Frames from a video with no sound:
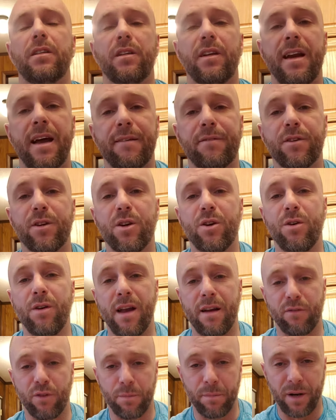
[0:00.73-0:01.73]
Good afternoon,
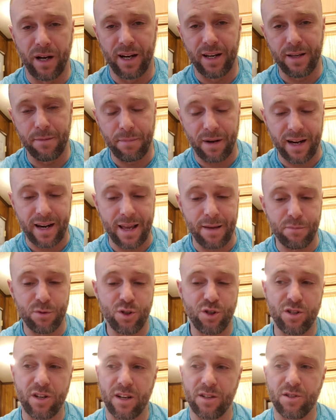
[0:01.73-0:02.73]
everybody. My name
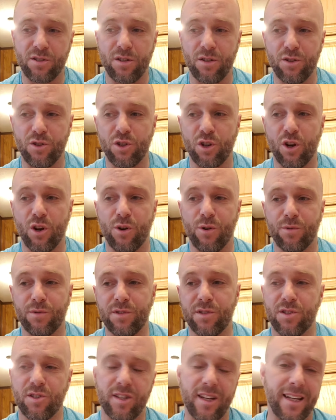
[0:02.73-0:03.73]
is Justin
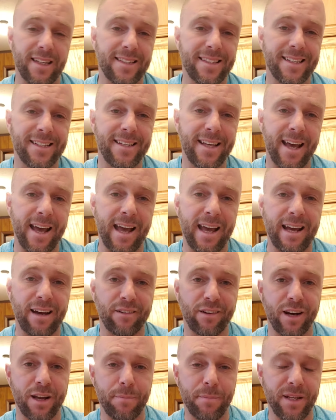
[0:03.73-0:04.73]
Jones, and today I'm
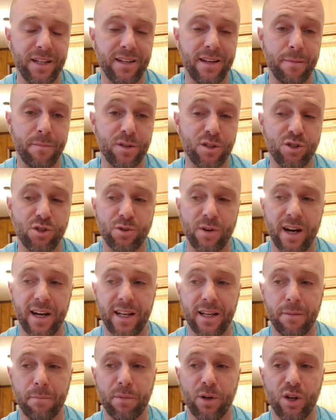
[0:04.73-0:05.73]
going to be
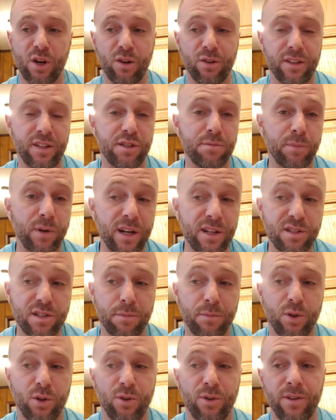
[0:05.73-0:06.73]
demonstrating Bernoulli's
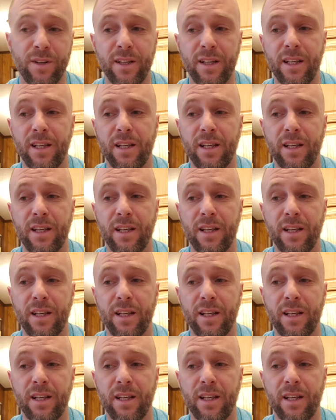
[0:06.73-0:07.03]
principle,